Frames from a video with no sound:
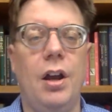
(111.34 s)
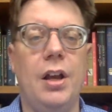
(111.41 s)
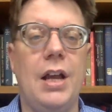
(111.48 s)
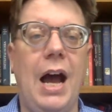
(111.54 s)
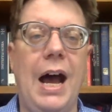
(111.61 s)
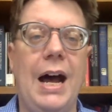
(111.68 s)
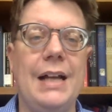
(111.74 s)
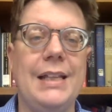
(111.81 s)

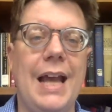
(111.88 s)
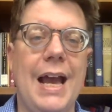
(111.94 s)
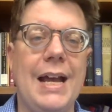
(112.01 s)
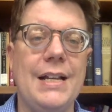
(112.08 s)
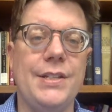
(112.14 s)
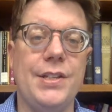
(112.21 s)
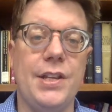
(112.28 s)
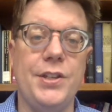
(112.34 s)
God
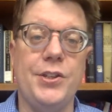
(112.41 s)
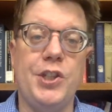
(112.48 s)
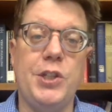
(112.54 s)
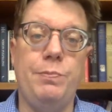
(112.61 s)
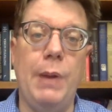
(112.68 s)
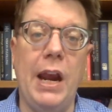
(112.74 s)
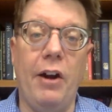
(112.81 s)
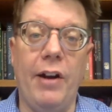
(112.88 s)
as
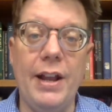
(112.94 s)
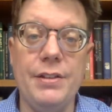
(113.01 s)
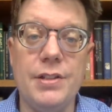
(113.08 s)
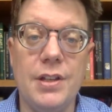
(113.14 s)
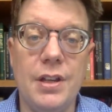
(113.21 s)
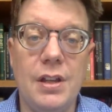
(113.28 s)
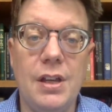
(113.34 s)
Spirit